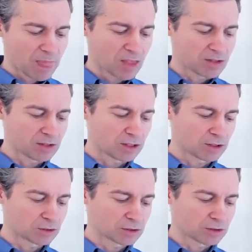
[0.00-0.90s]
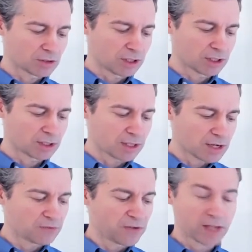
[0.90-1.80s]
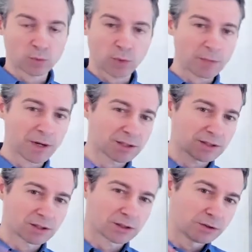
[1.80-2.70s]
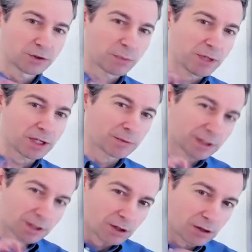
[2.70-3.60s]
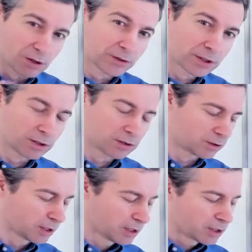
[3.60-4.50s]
you know, uh, and in fact, white box includes being able to call the code.